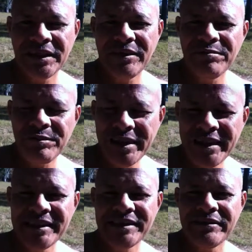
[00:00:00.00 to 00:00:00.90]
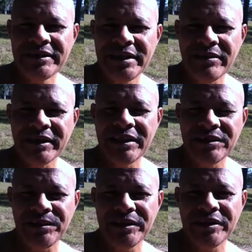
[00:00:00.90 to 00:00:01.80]
And really seriously look
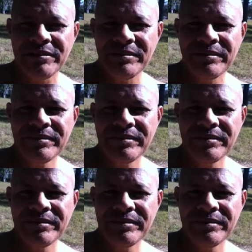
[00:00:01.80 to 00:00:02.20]
at doing them.